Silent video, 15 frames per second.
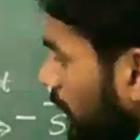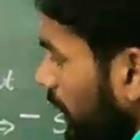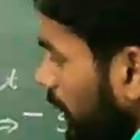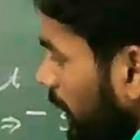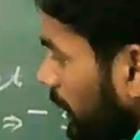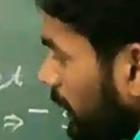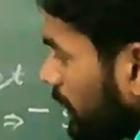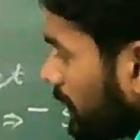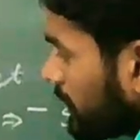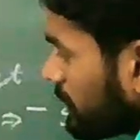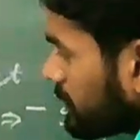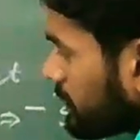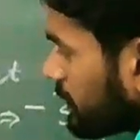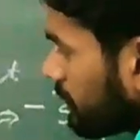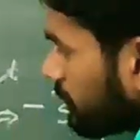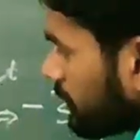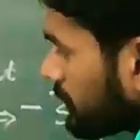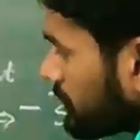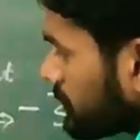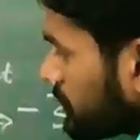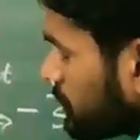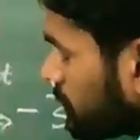I is
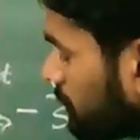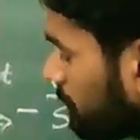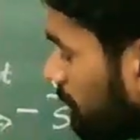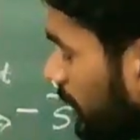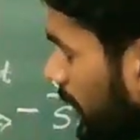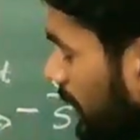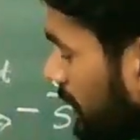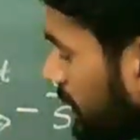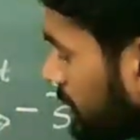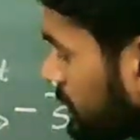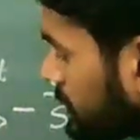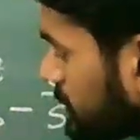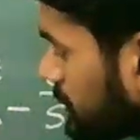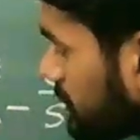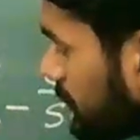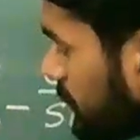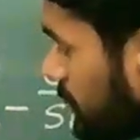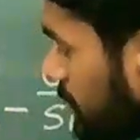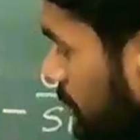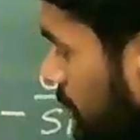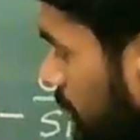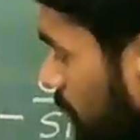equals to minus
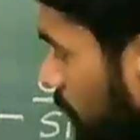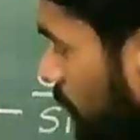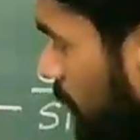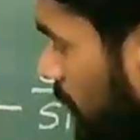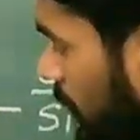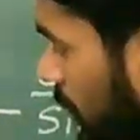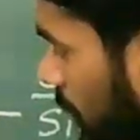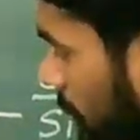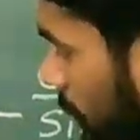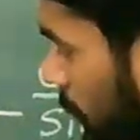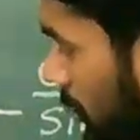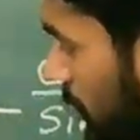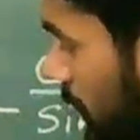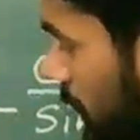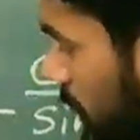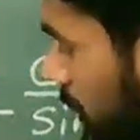1 upon